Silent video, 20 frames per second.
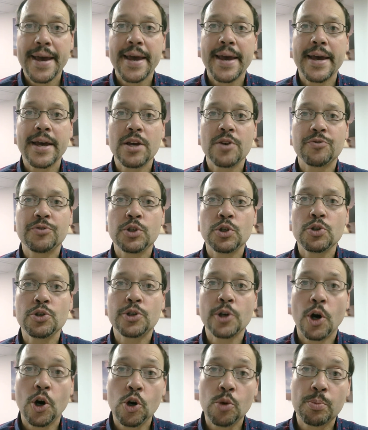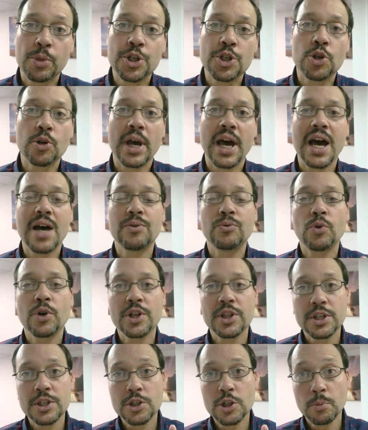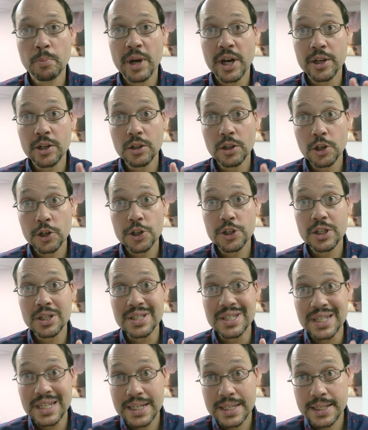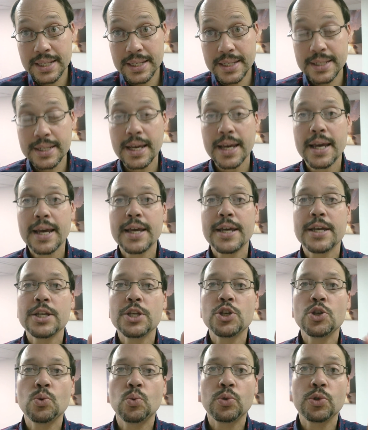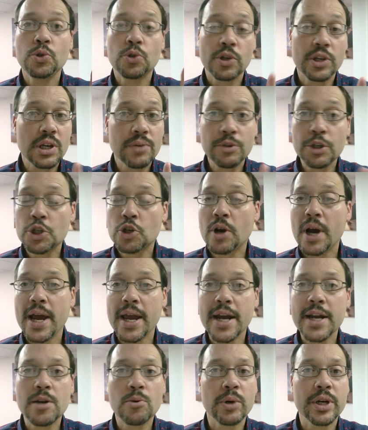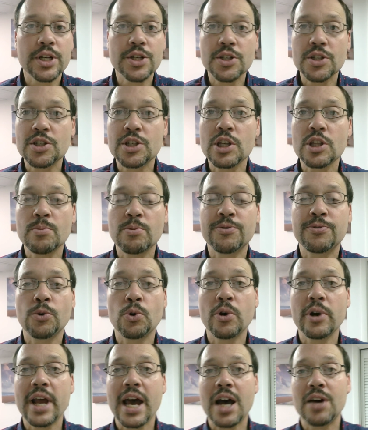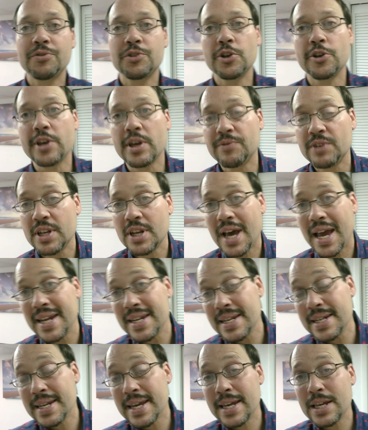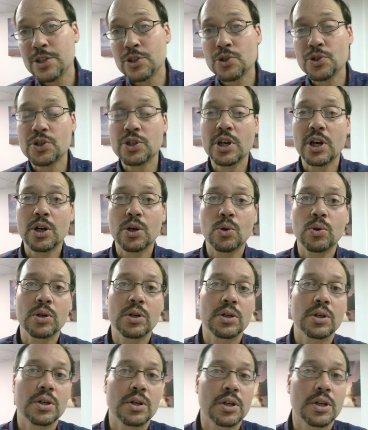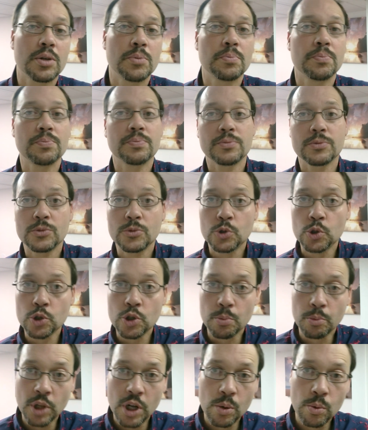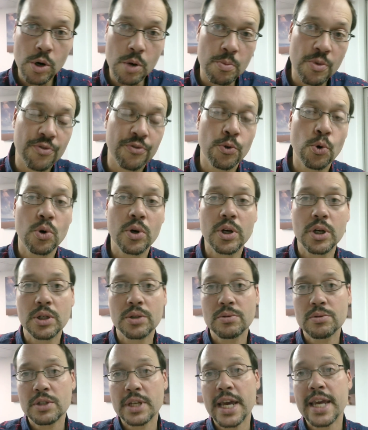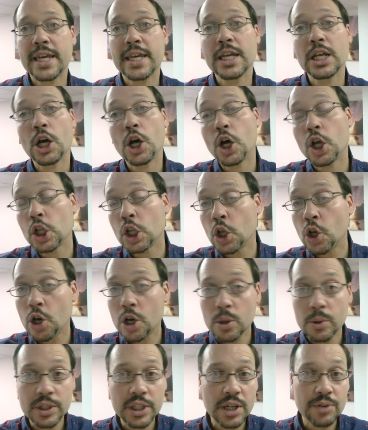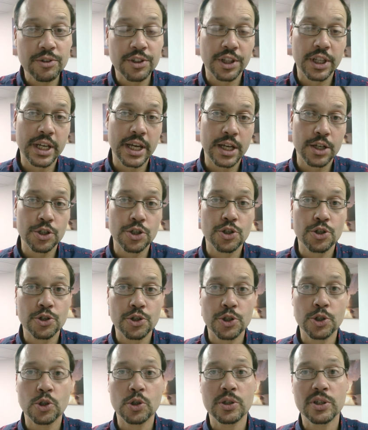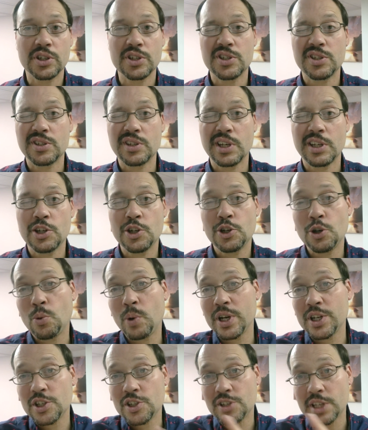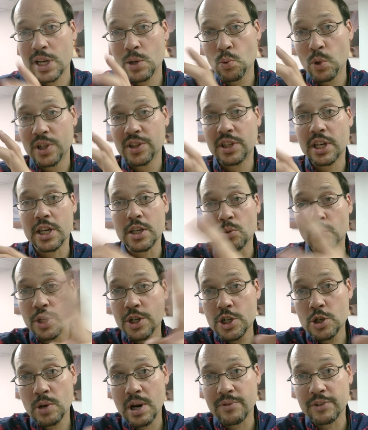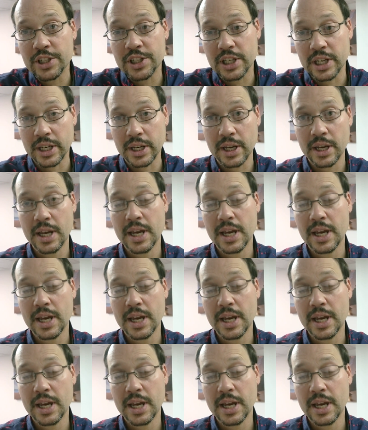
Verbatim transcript: If you don't, but you have one of these glomerular diseases, You, you can give it a try anyway and just see the before and after. Give it ninety days or so. Um, do your blood work before. Take it along with everything else you're doing, because you don't want to just take one thing. You want to do everything.